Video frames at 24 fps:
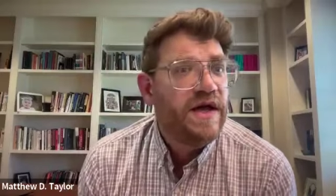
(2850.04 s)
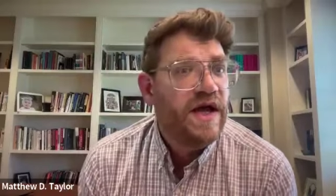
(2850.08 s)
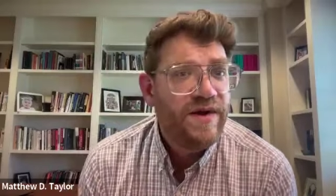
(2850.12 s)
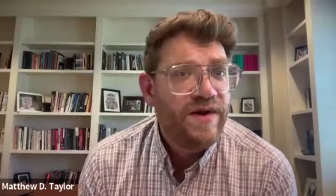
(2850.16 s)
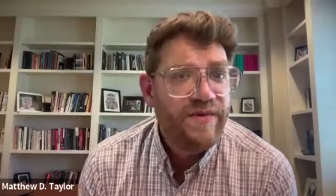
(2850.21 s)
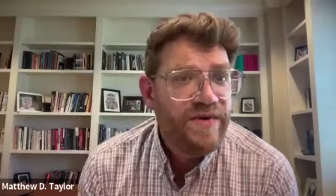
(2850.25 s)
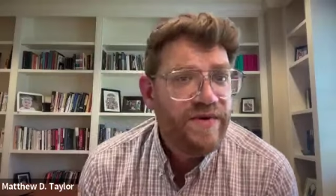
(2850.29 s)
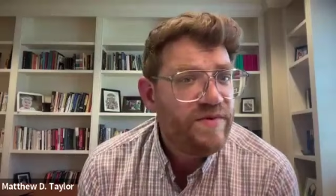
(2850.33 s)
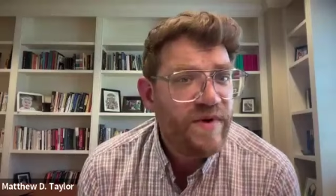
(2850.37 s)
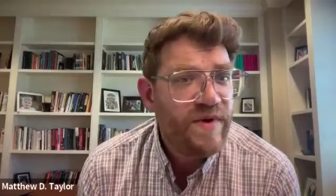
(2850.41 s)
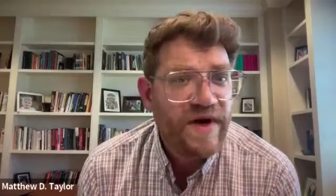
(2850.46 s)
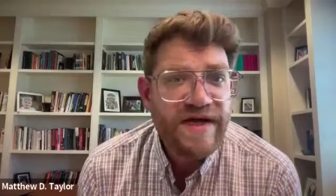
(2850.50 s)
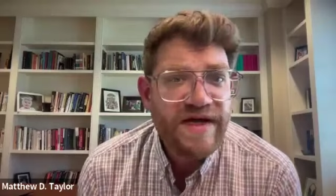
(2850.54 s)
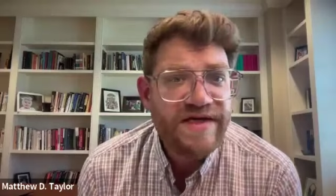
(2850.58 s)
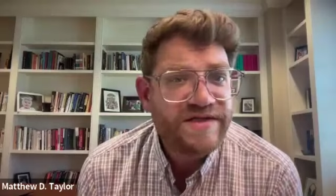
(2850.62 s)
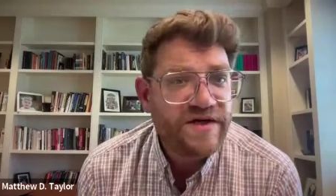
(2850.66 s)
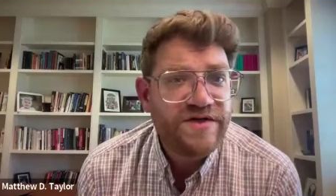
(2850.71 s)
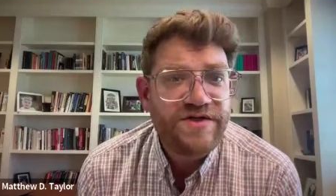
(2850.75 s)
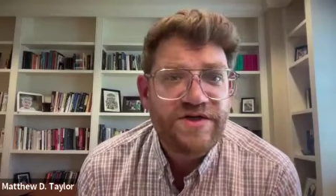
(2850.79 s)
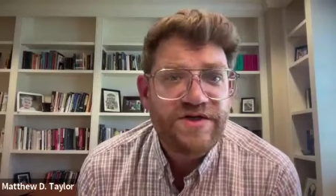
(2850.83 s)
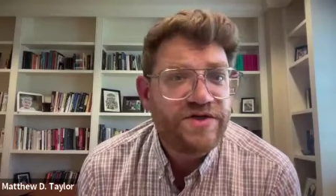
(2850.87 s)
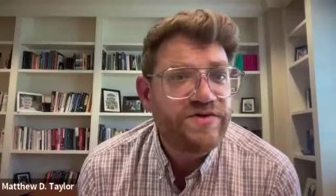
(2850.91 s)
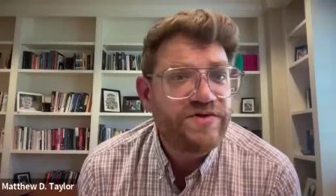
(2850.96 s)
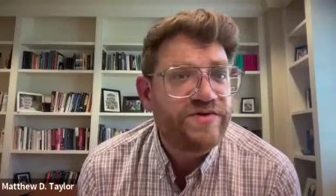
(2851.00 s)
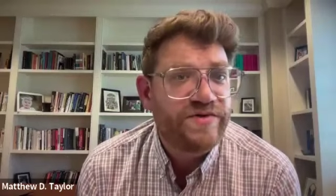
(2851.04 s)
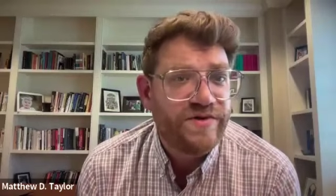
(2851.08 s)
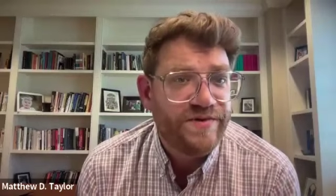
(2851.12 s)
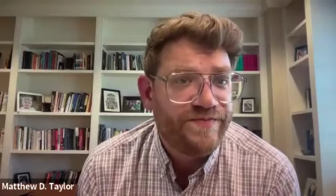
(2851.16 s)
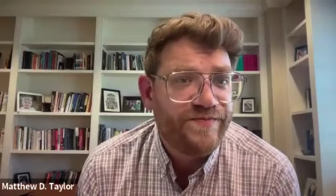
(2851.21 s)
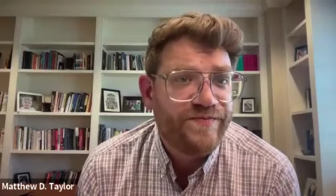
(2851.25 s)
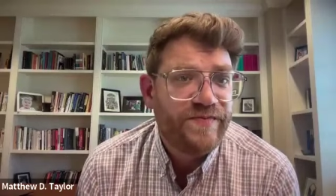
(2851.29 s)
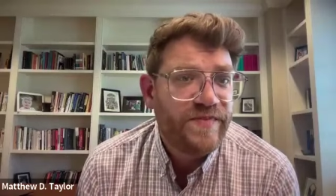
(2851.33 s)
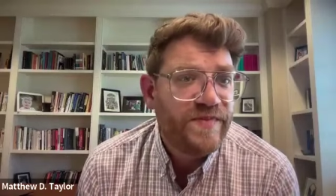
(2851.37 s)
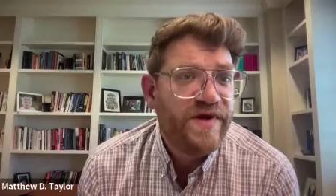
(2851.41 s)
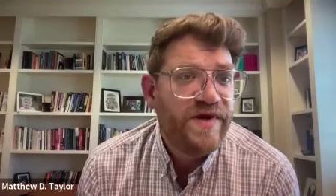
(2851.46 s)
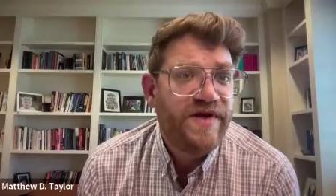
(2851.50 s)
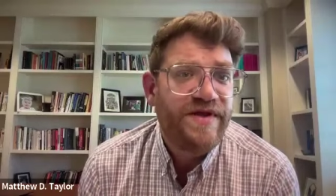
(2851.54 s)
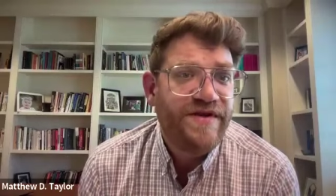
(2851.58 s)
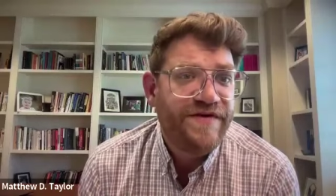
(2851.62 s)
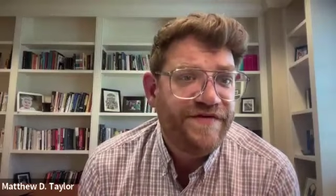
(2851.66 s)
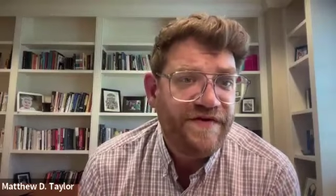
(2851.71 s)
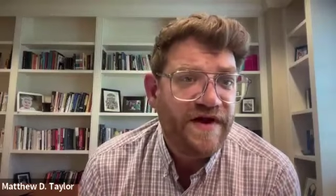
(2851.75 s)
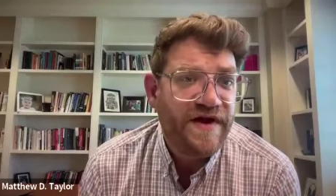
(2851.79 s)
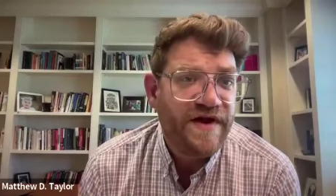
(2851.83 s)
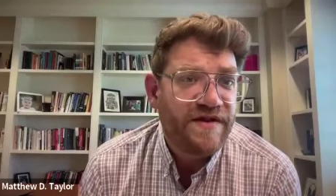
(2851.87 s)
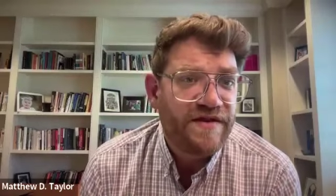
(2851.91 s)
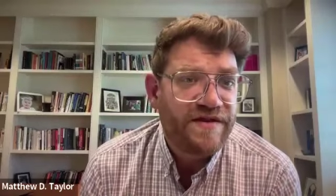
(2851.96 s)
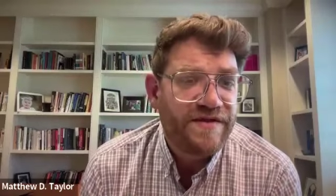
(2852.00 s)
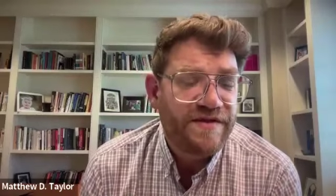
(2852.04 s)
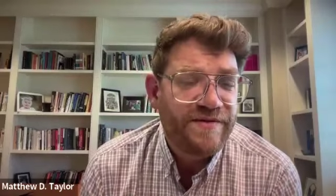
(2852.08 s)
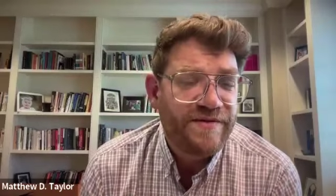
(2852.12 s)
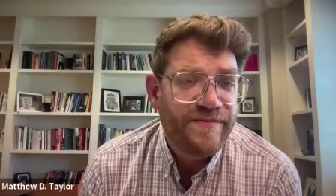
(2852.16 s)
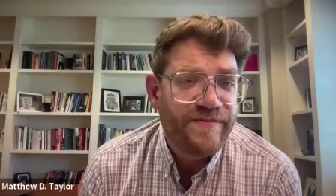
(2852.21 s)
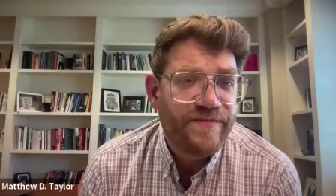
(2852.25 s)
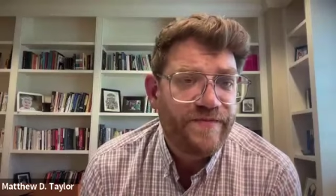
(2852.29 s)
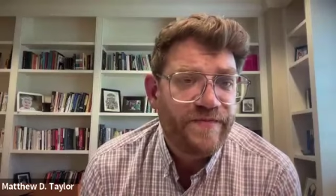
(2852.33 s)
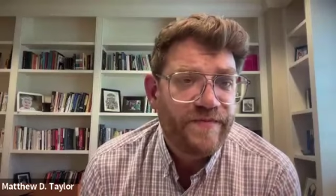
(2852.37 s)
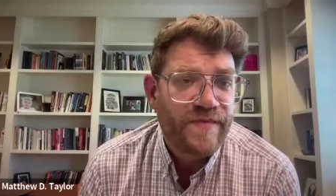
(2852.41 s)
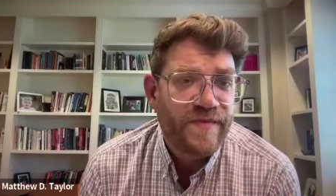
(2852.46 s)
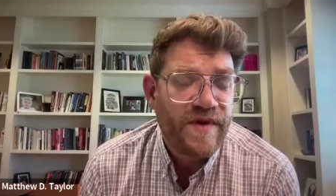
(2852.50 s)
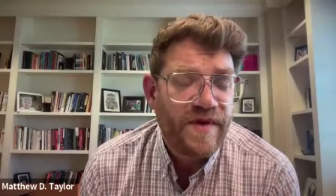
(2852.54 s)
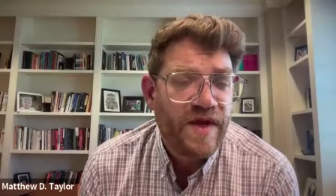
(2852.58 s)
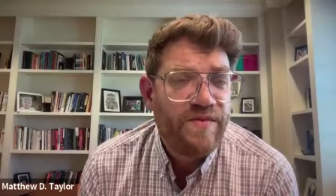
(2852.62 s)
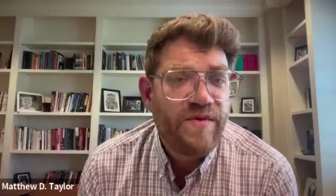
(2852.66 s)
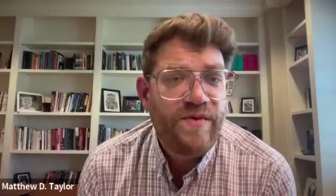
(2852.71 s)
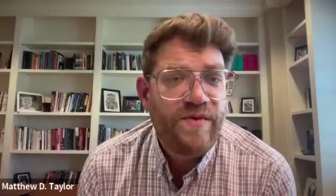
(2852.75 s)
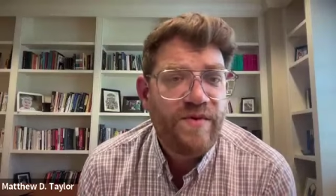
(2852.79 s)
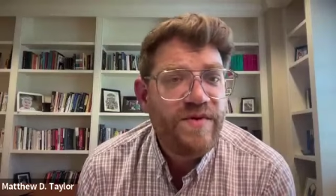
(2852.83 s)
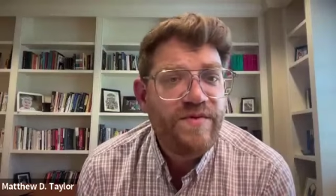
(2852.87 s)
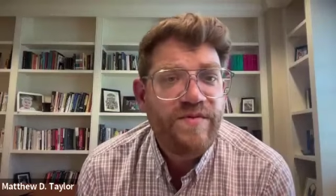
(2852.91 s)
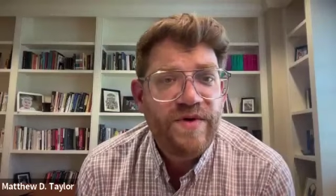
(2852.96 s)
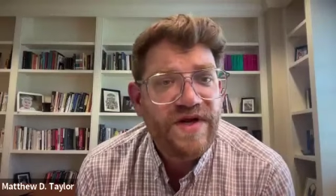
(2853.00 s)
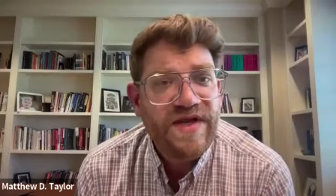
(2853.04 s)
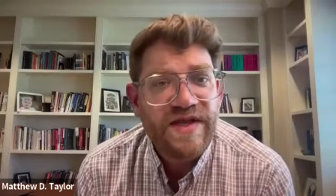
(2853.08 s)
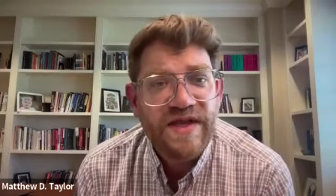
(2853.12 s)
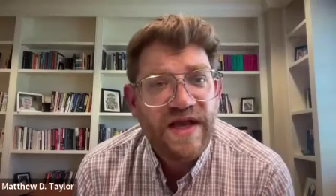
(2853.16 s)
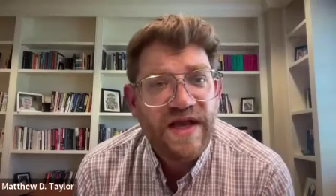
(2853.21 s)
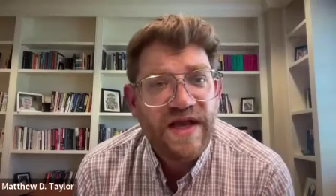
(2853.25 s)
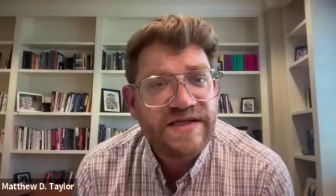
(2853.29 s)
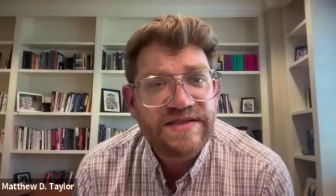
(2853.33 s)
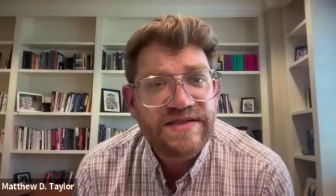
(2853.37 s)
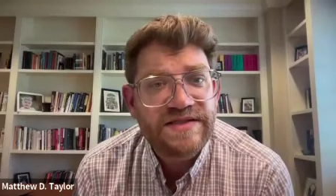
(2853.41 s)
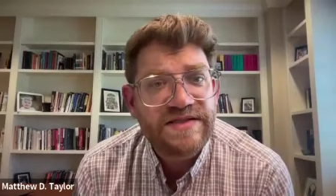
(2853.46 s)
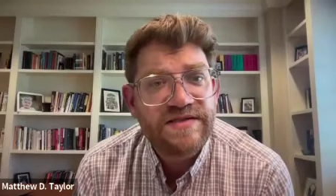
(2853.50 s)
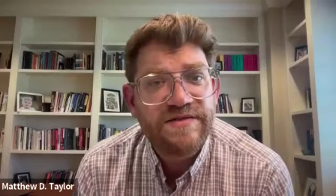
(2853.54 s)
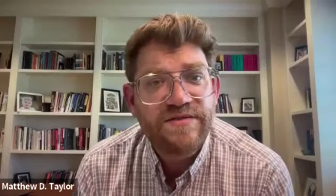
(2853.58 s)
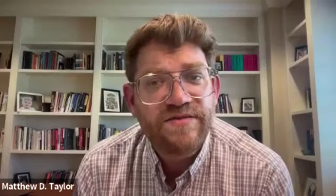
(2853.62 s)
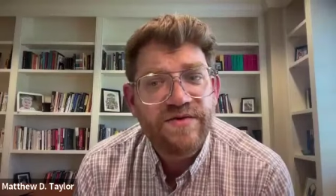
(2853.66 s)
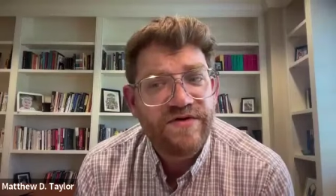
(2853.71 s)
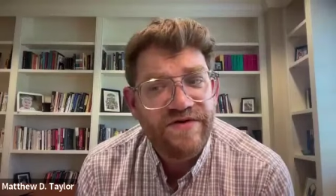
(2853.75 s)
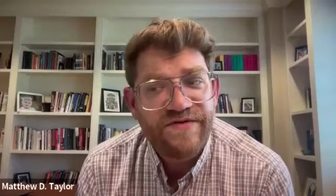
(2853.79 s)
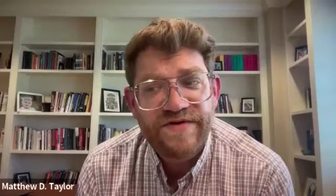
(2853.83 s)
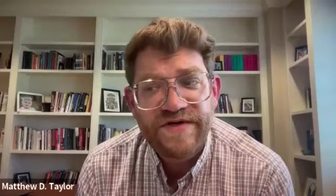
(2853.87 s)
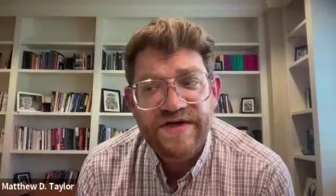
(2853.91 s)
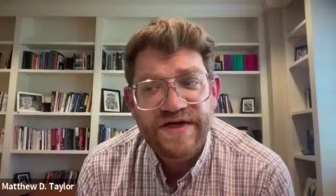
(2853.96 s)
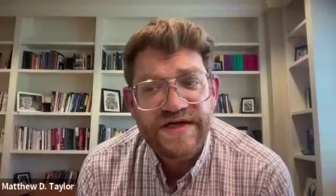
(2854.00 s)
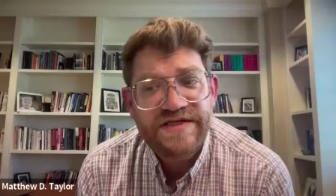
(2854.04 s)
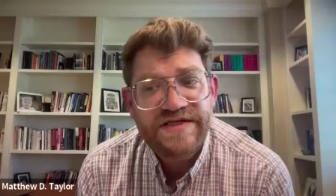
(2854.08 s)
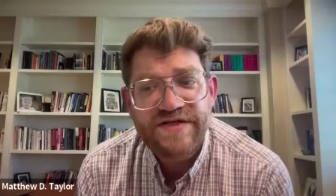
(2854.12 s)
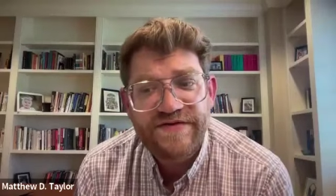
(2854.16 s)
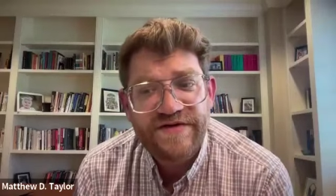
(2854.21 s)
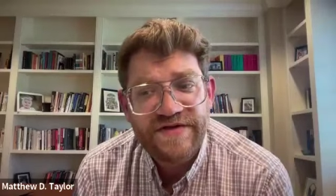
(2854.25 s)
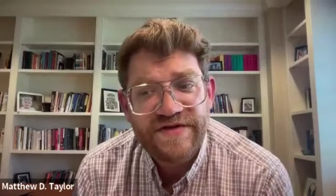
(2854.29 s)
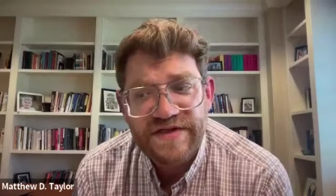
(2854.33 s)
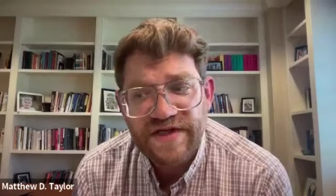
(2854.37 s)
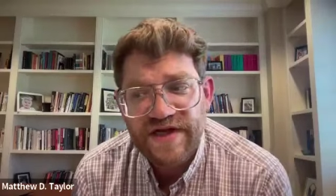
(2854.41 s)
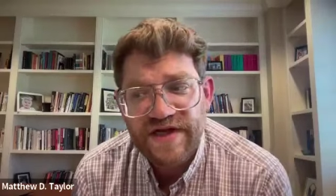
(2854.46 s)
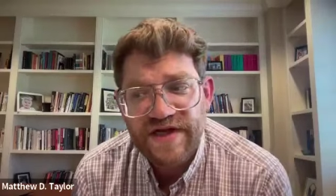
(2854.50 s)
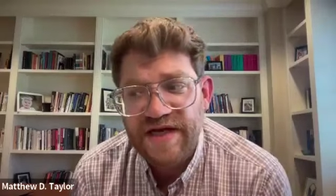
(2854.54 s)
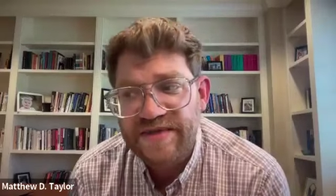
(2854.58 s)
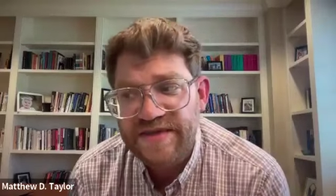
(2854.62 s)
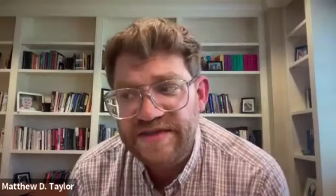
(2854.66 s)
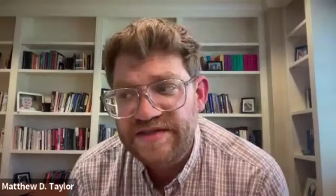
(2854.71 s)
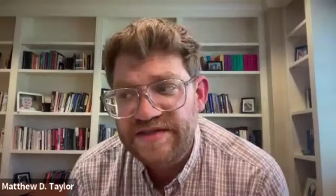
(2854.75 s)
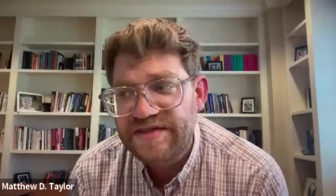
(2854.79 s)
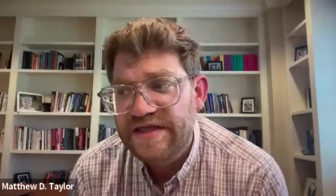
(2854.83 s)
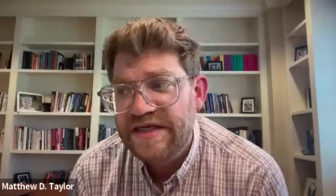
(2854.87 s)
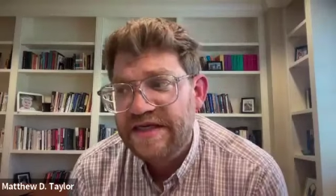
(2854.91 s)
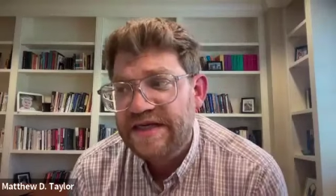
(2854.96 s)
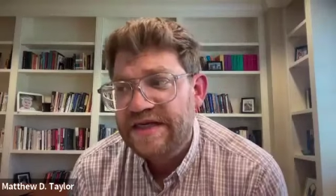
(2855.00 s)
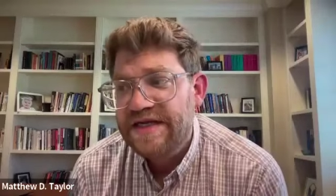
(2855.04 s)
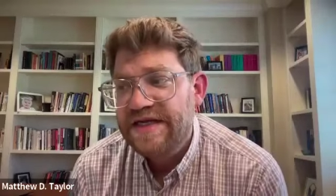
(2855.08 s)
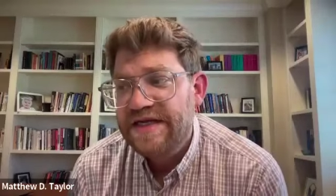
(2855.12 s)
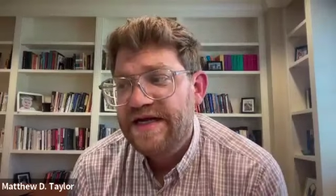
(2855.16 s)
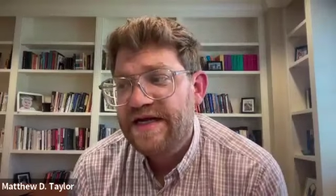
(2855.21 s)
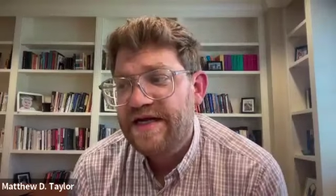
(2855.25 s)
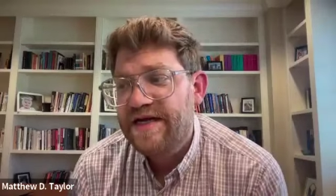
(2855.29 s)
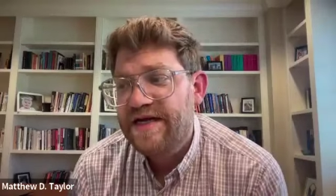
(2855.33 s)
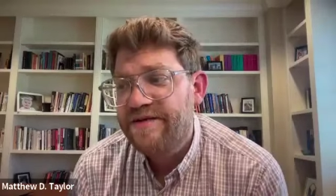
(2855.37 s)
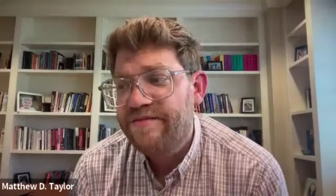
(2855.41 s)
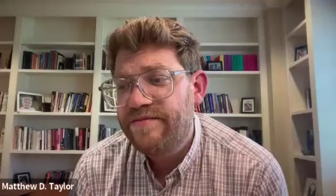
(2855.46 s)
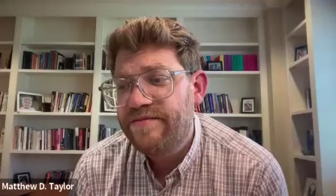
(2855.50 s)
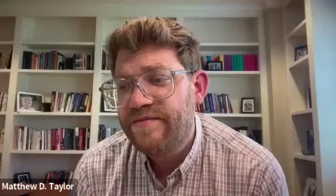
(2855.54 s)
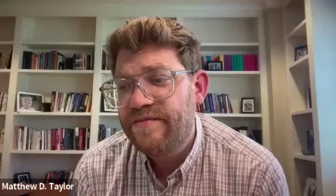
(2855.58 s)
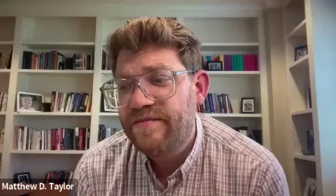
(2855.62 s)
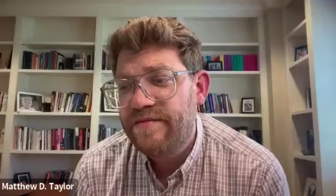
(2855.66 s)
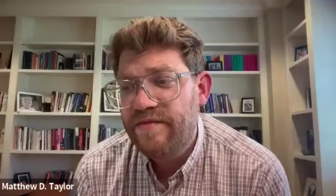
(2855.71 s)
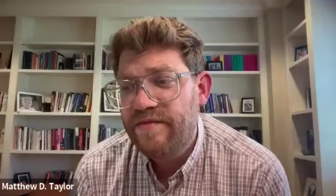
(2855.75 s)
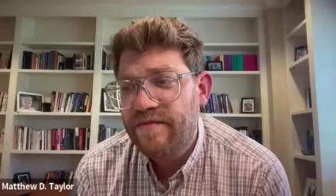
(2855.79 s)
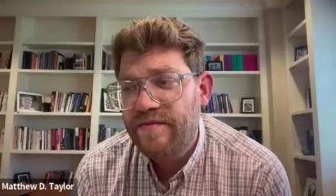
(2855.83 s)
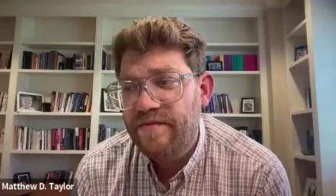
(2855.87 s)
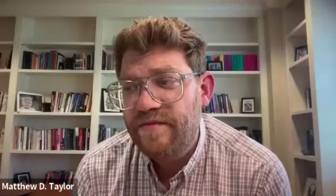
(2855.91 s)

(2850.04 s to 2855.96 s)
how do we raise our children in the faith and what we realized what we've realized over time is um,